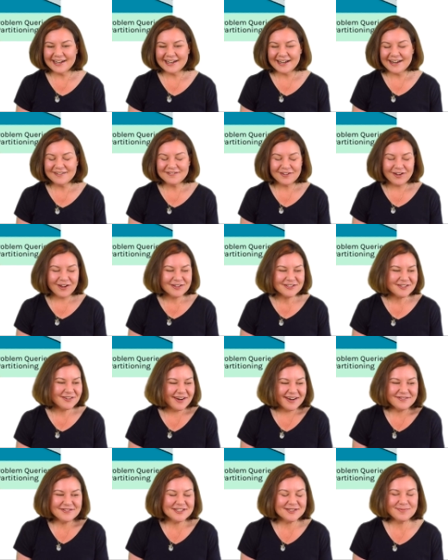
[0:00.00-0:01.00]
I've also
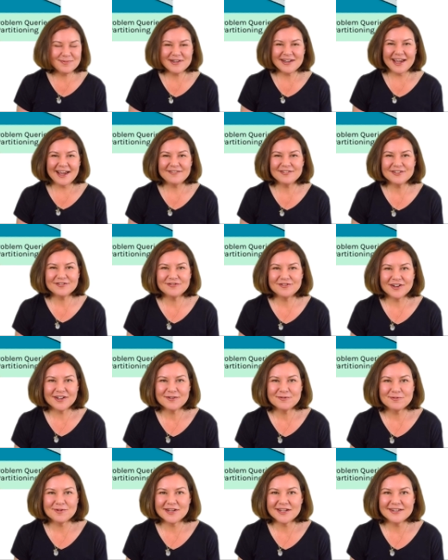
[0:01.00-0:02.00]
I've just been having
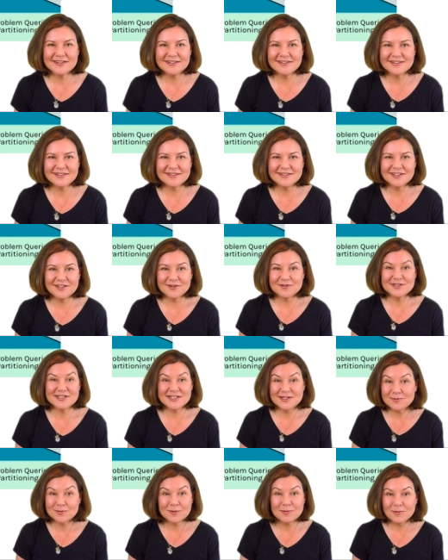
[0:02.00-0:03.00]
fun with, you know,
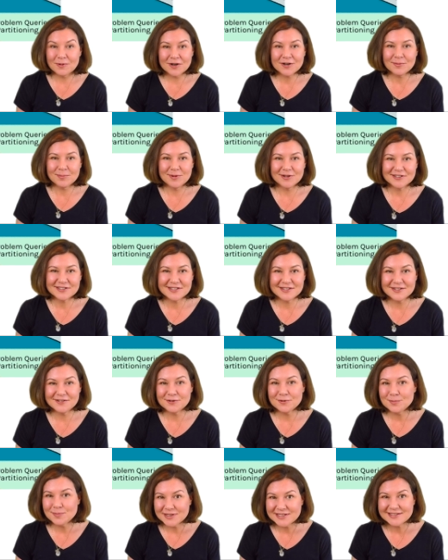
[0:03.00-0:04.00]
SQL workbooks. The
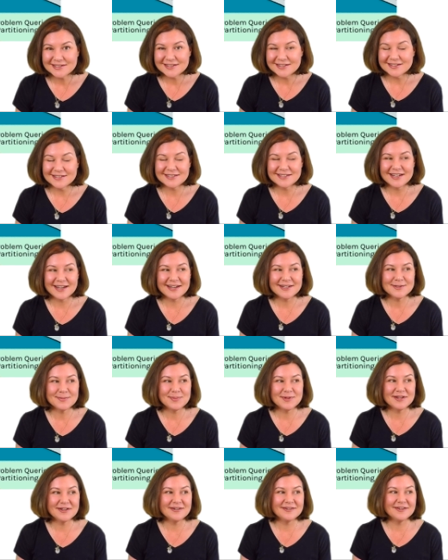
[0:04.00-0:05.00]
new business has
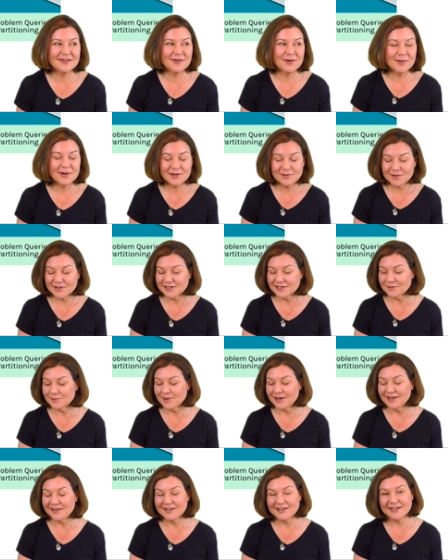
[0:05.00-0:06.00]
been going really
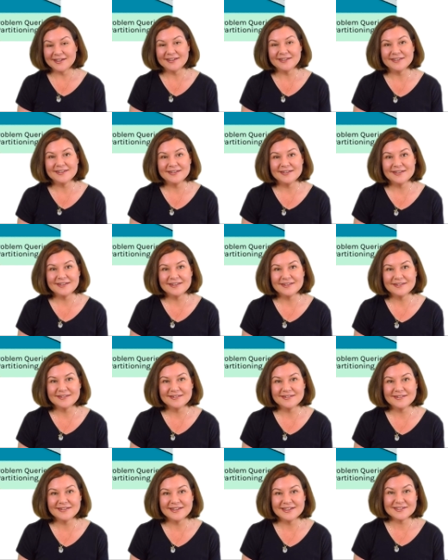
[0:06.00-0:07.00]
well and
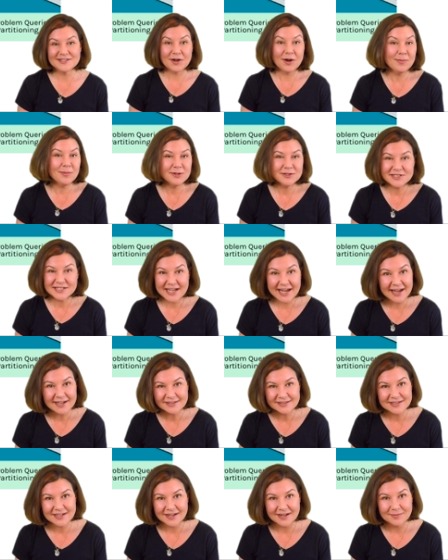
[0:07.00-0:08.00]
it's almost
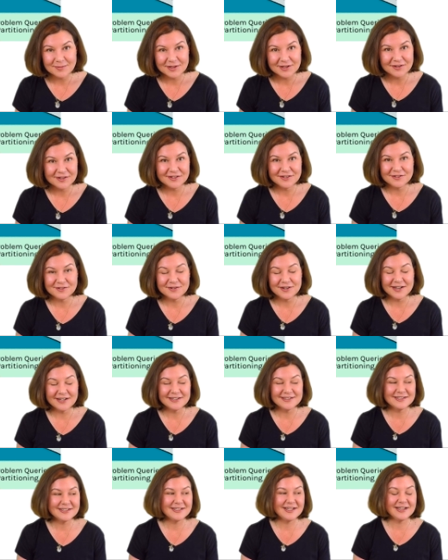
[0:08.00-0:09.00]
tax time here in the
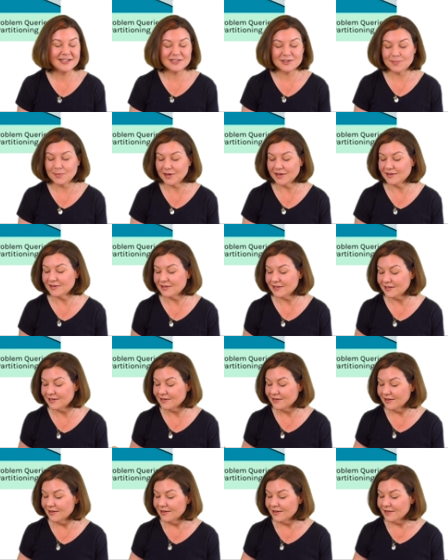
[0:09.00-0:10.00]
United States, but
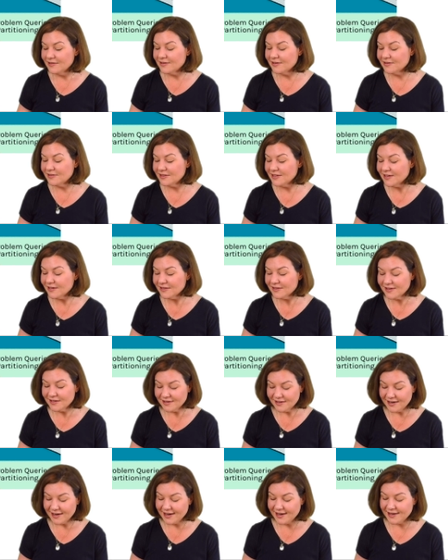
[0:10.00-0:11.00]
the the thing
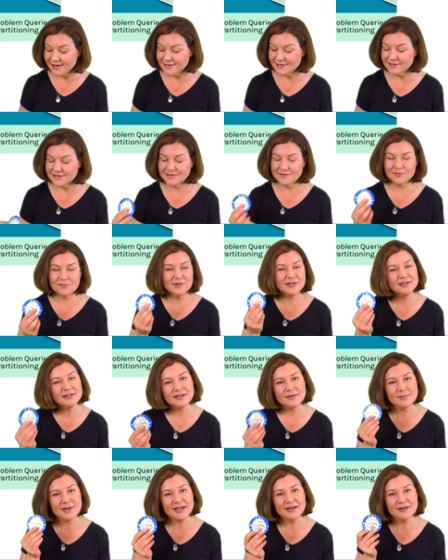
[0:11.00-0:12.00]
that has
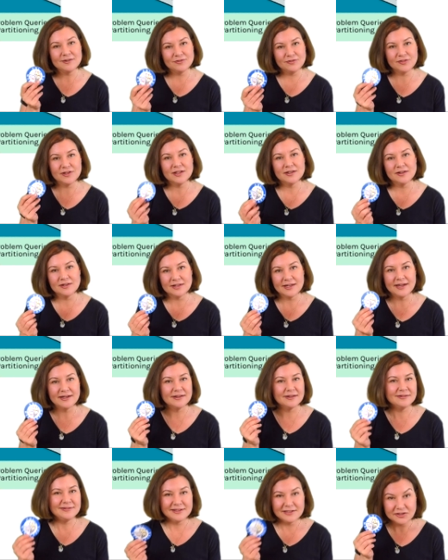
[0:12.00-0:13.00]
really made it feel like
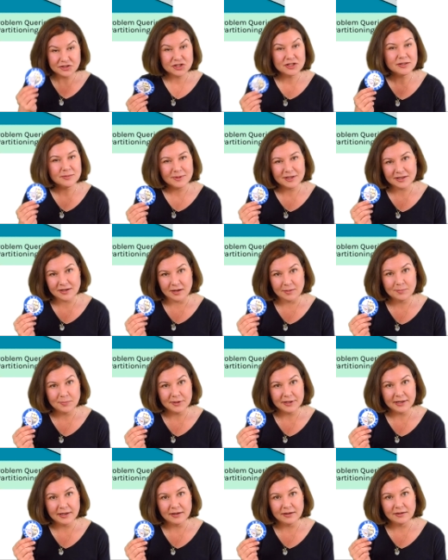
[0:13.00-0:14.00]
a legitimate
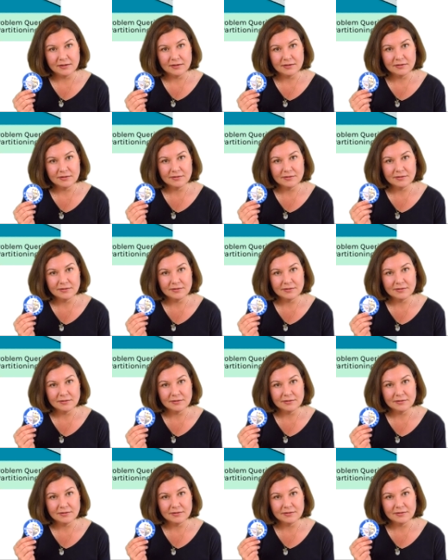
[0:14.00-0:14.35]
company